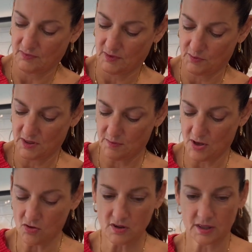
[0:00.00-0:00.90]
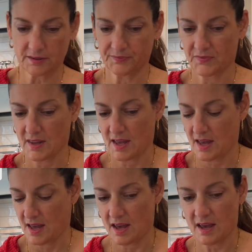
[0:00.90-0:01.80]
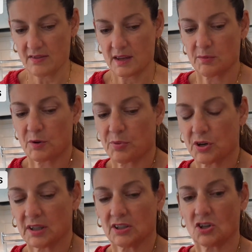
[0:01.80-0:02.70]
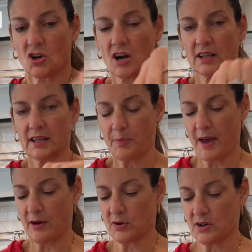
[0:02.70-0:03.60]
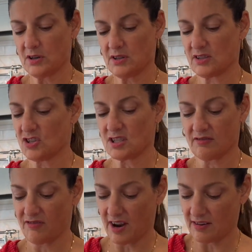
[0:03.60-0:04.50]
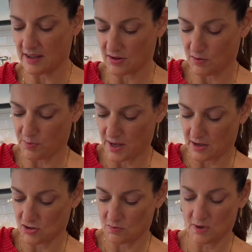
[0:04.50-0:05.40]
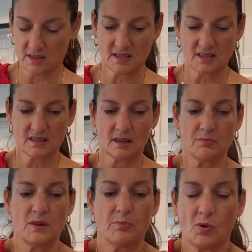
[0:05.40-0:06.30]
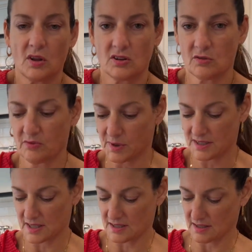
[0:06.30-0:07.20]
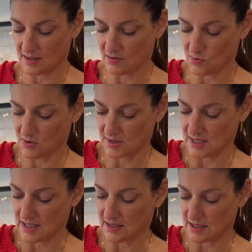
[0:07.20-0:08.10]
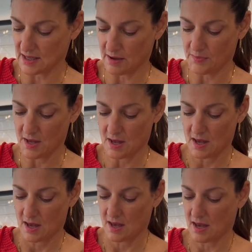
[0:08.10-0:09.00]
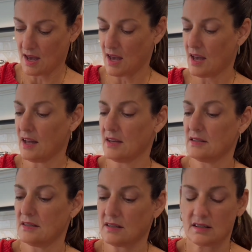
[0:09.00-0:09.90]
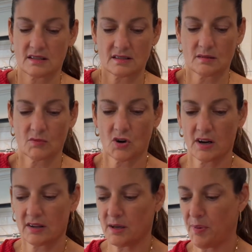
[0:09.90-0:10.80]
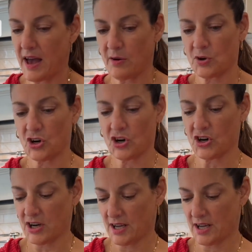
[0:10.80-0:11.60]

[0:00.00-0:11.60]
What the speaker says: with the milk, and then I'm gonna put a little garlic powder, just a very little bit, because you want it to taste like meatball. You don't want it tasting all seasoned up. And some garlic powder,